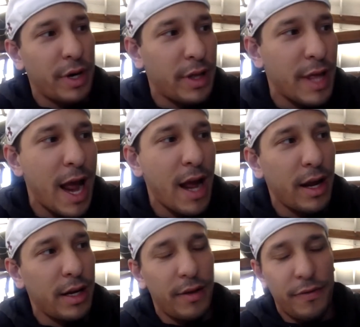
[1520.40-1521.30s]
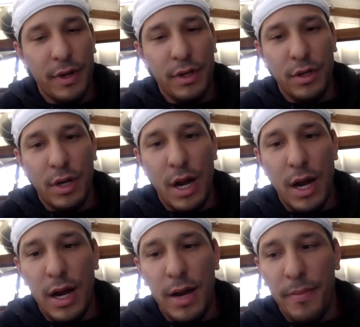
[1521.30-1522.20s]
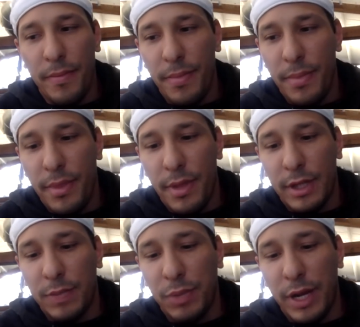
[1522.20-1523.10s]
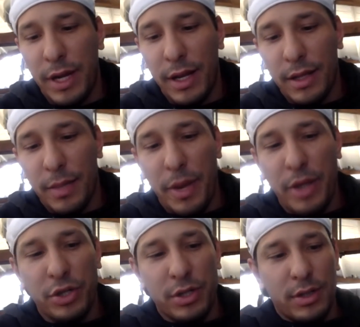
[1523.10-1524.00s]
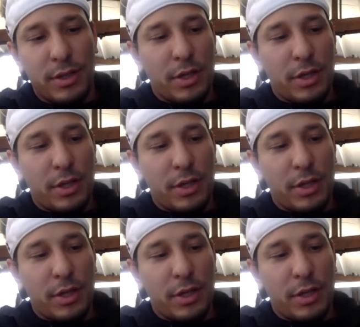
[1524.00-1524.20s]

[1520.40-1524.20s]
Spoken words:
that, and even explaining it to patients,